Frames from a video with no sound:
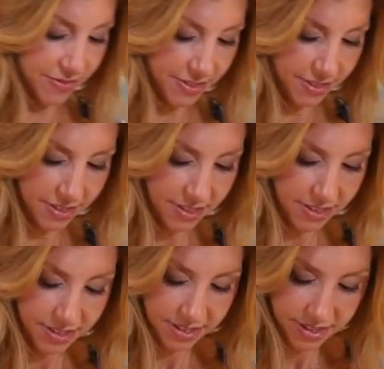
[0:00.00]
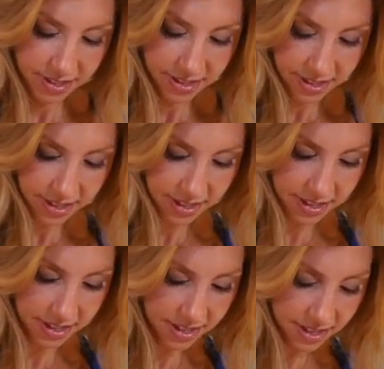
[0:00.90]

(silence)